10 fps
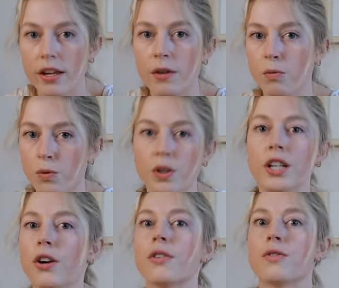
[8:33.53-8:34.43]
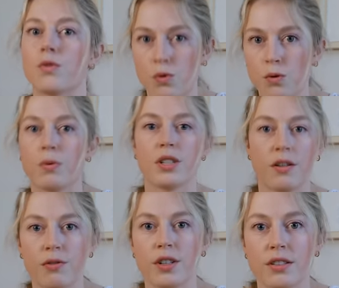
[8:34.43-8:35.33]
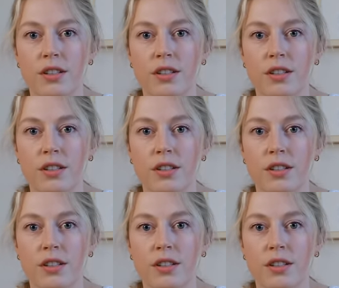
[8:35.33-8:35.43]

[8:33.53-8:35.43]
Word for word: They really are super different.